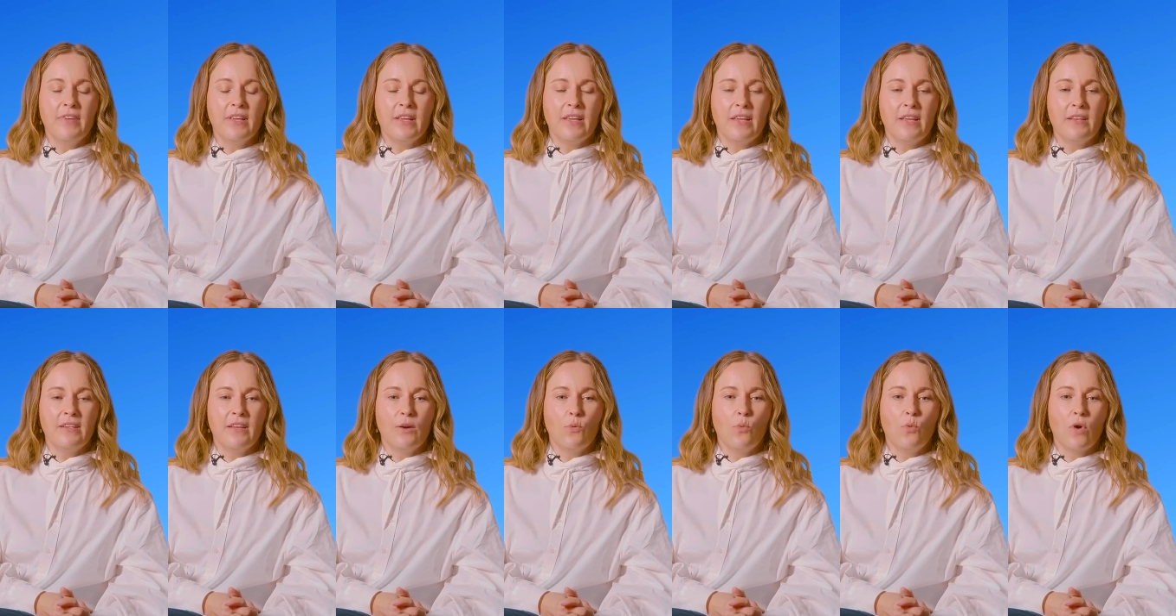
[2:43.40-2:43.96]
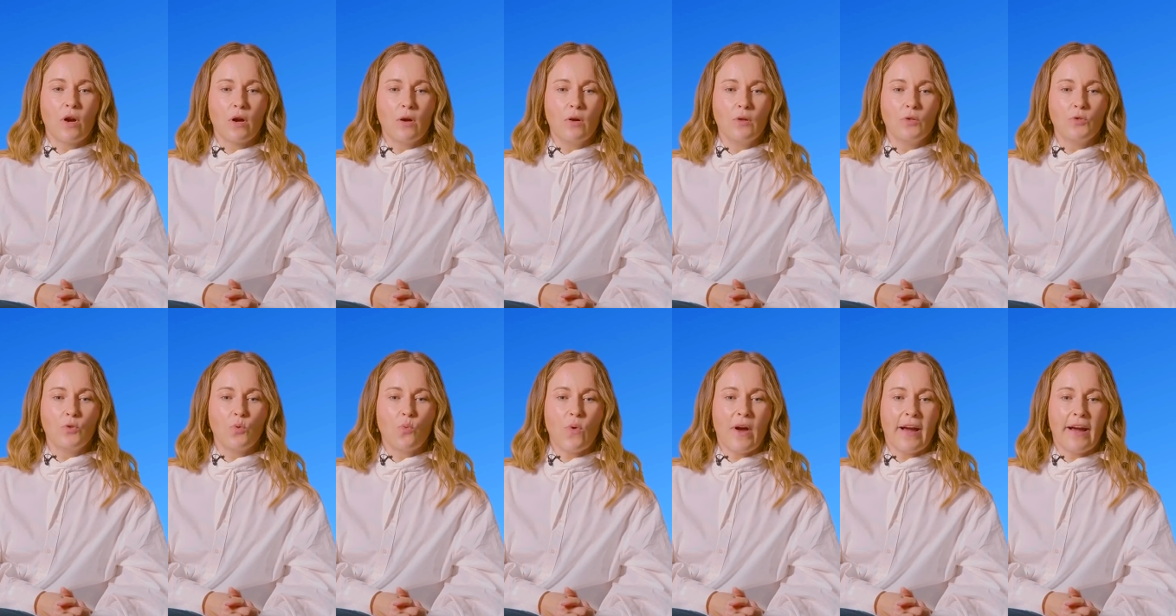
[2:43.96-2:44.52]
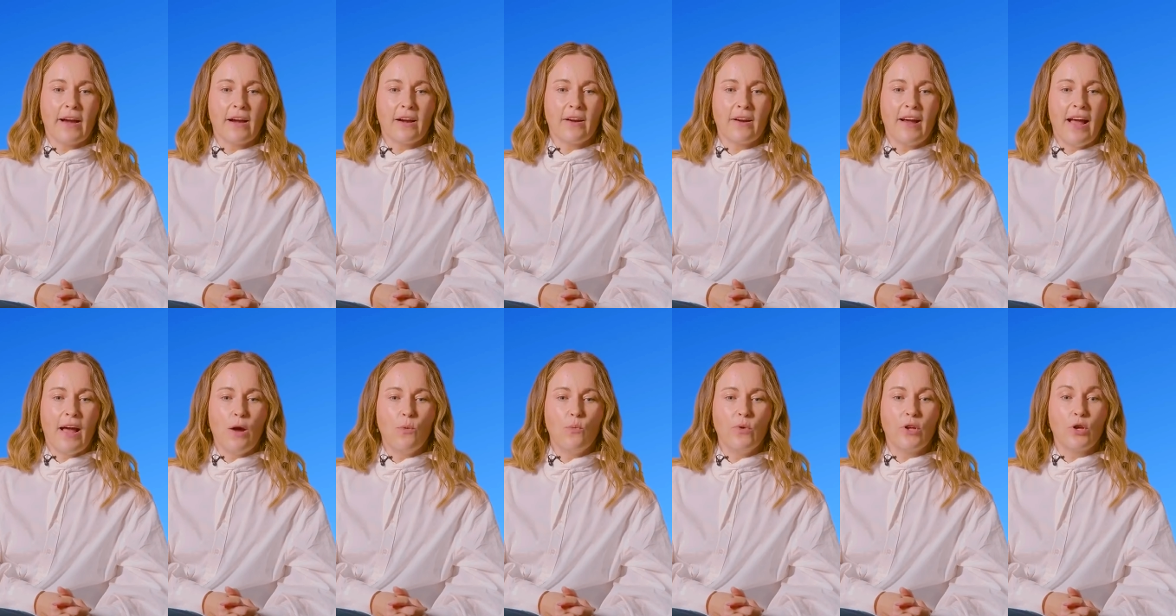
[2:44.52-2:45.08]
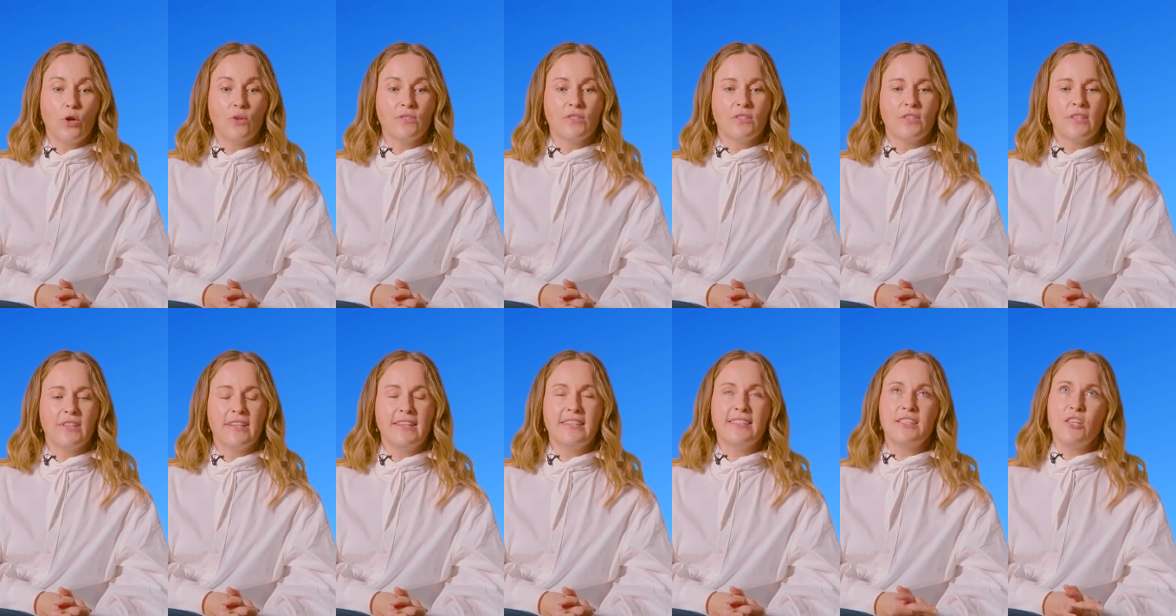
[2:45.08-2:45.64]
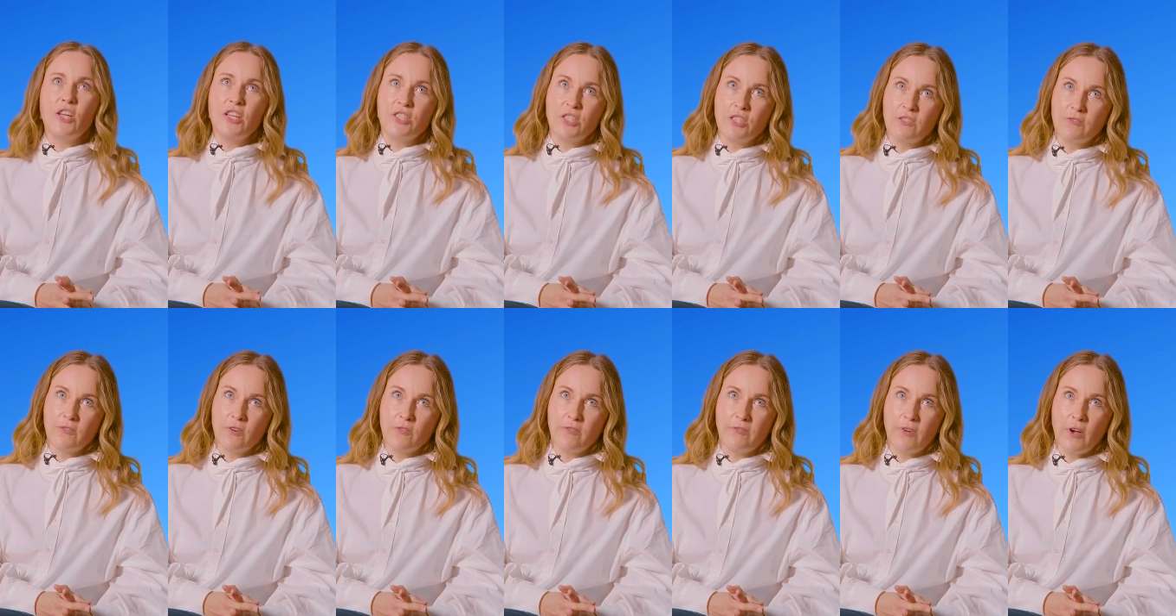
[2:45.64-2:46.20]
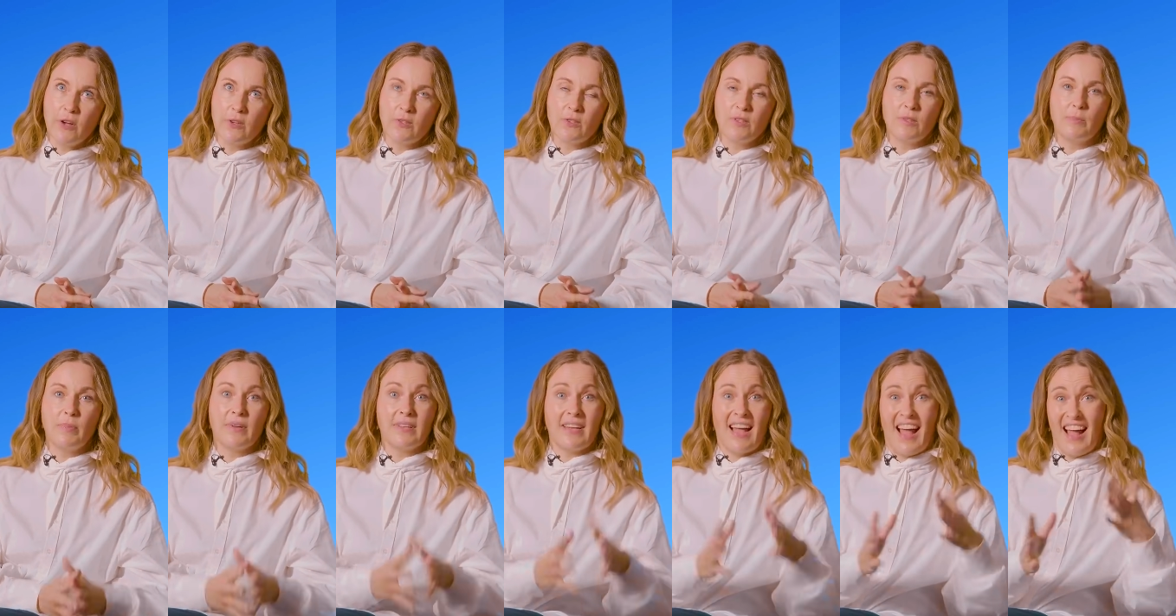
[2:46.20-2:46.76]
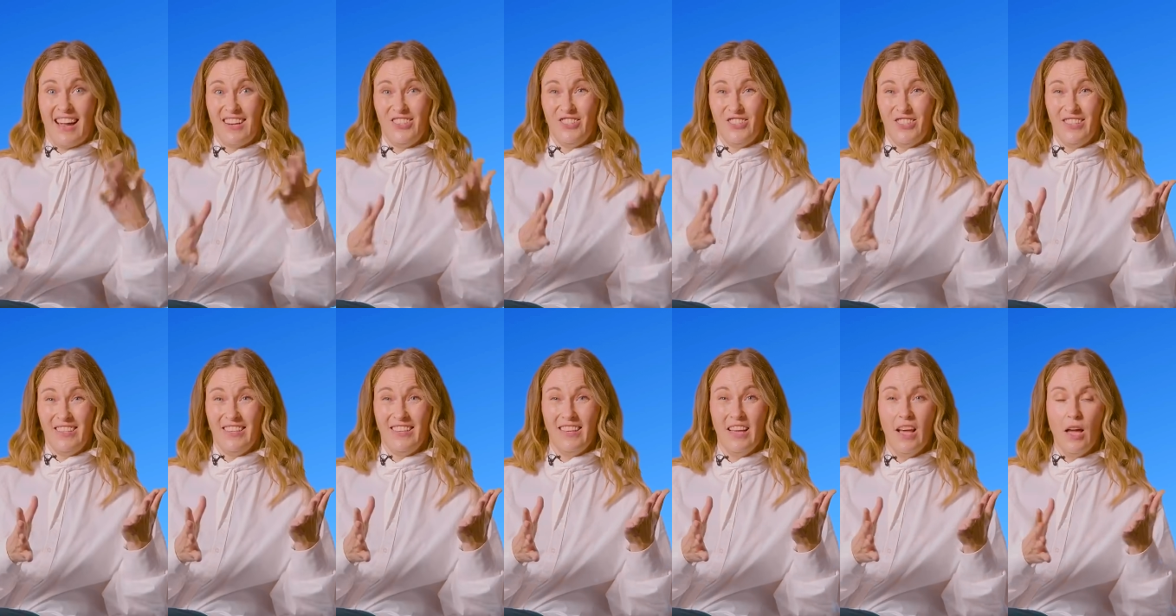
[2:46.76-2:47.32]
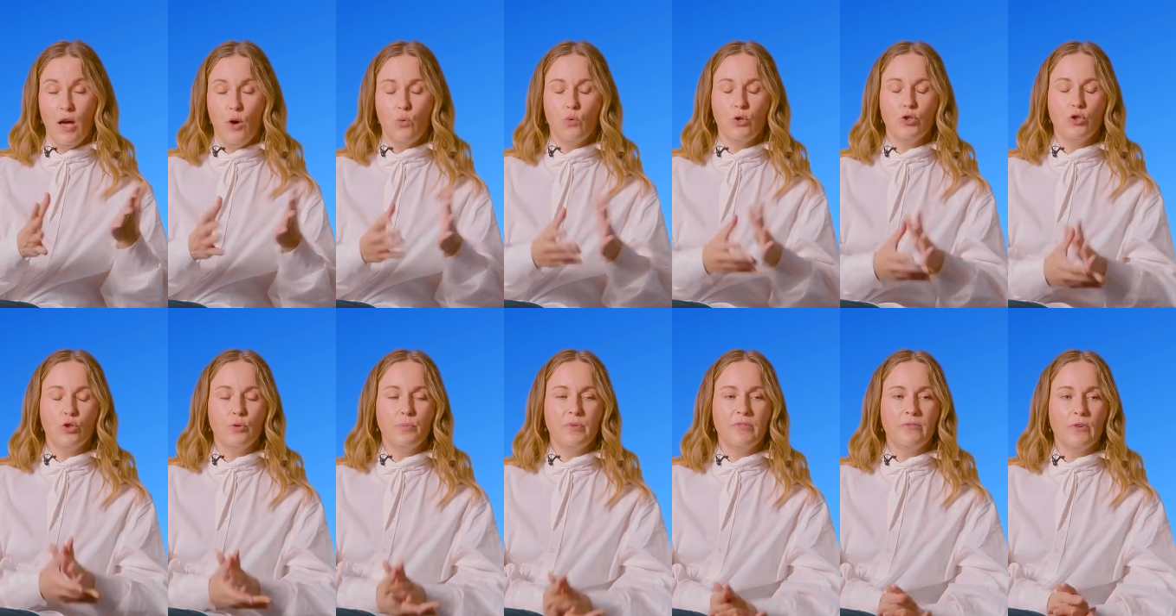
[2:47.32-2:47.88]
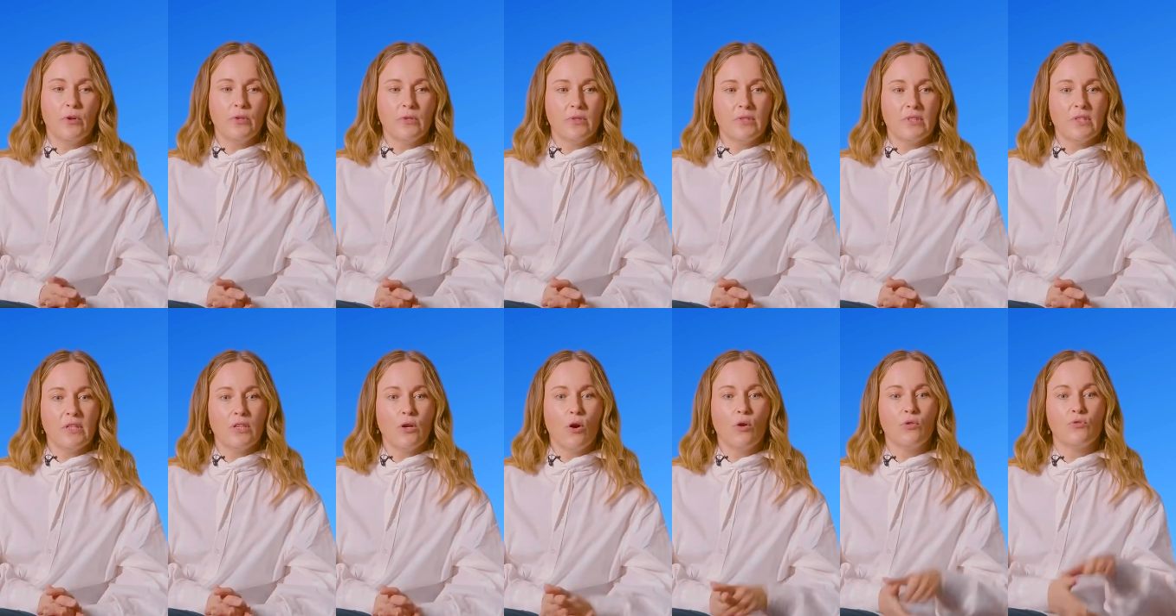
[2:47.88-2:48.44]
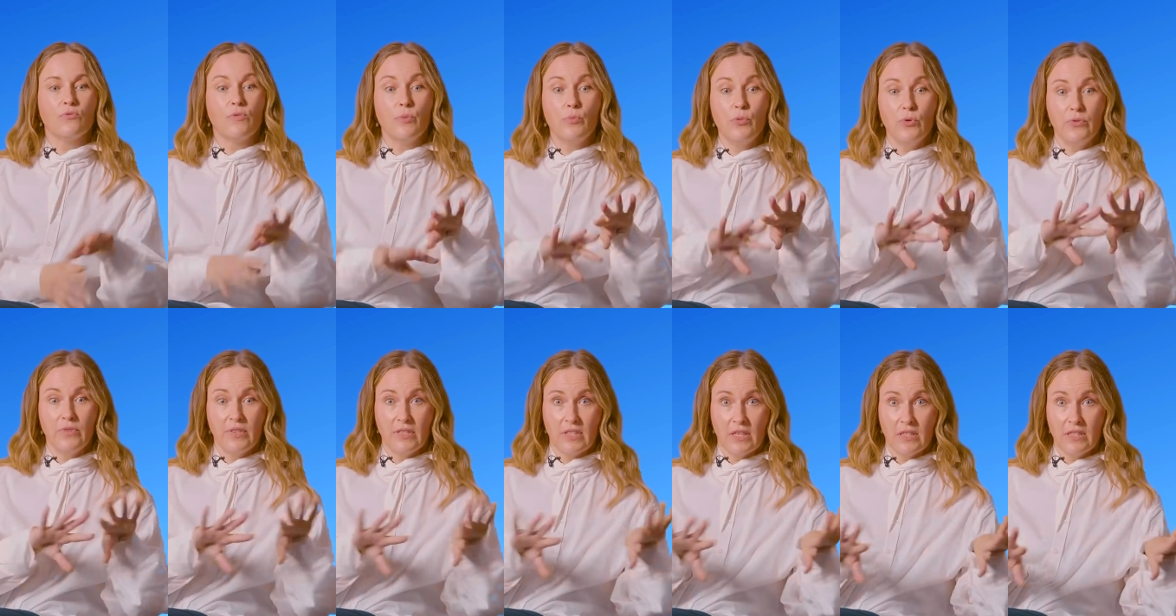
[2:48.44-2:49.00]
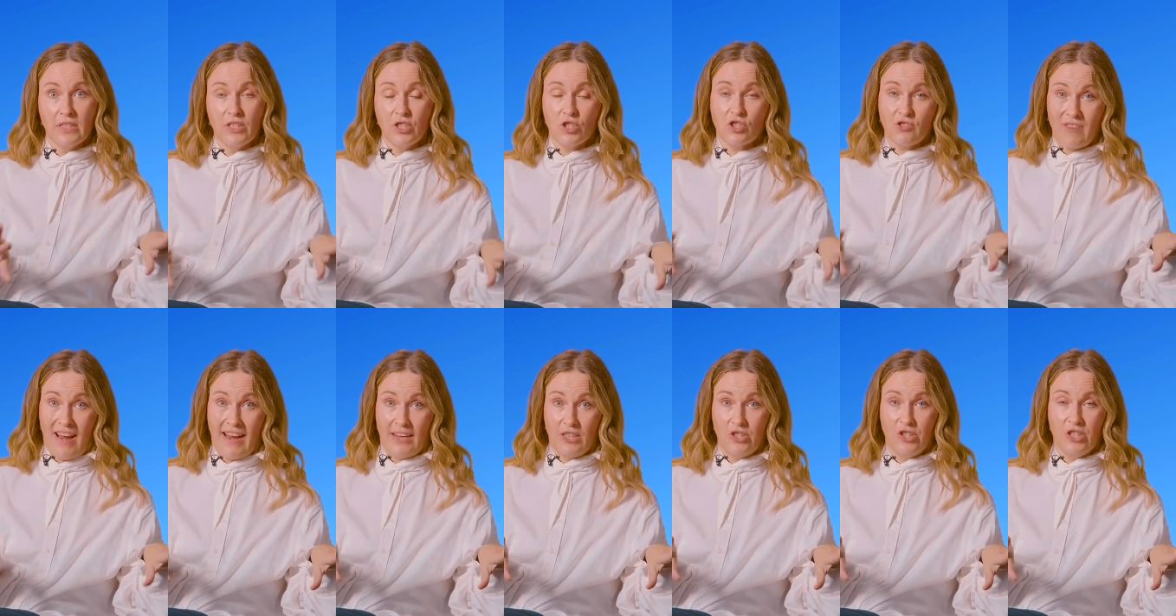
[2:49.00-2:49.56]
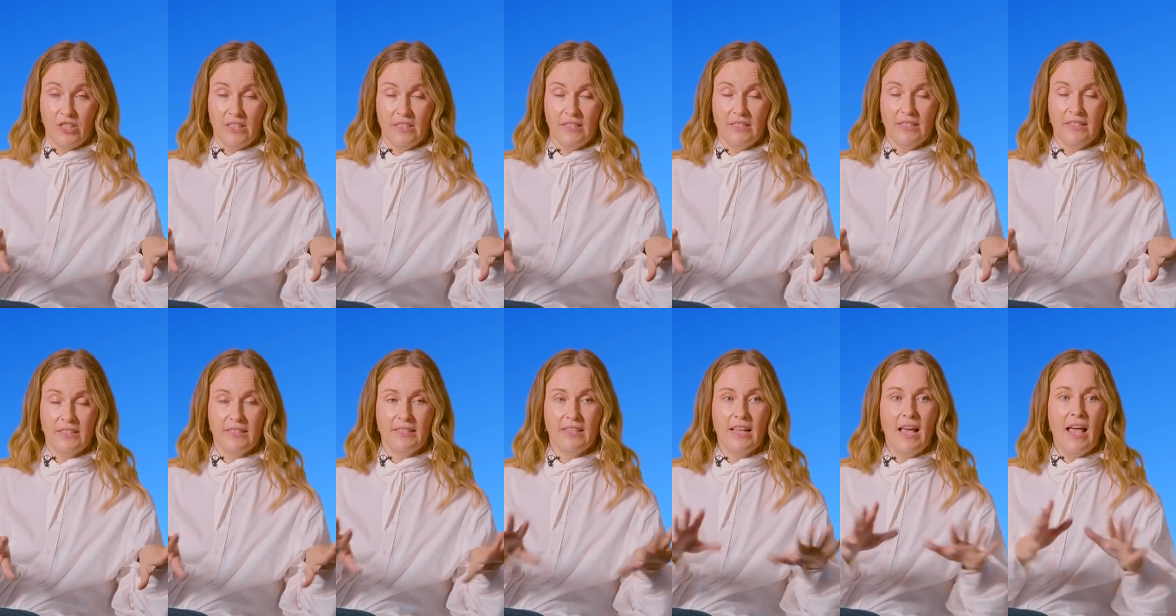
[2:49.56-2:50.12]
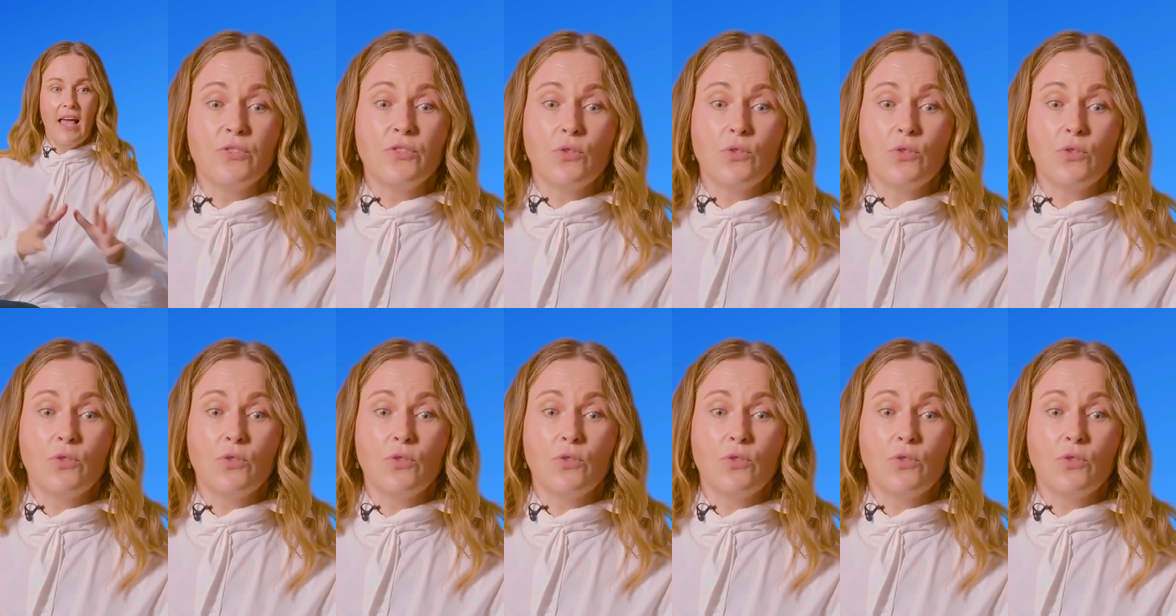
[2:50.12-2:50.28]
living in a world where we're constantly searching for focus, but actually we should be focusing on removing the distractions.